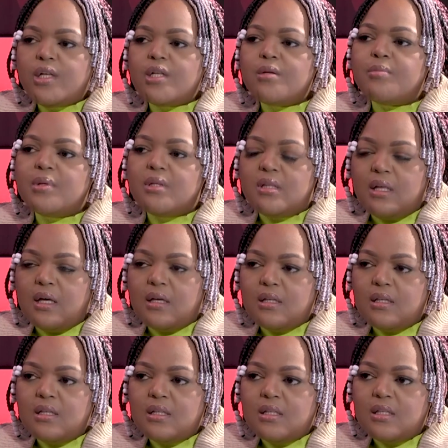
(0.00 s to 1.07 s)
Ibiza,
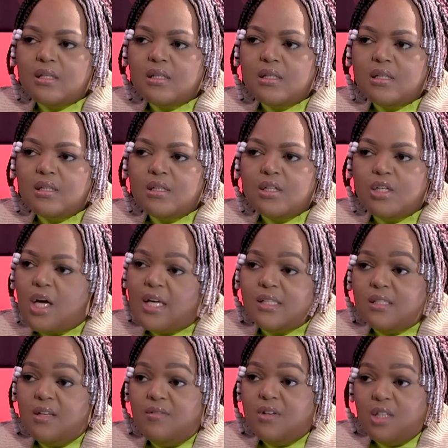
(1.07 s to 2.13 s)
as
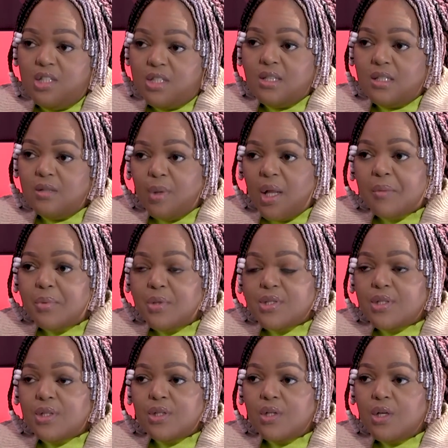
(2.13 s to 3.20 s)
even just as a black person,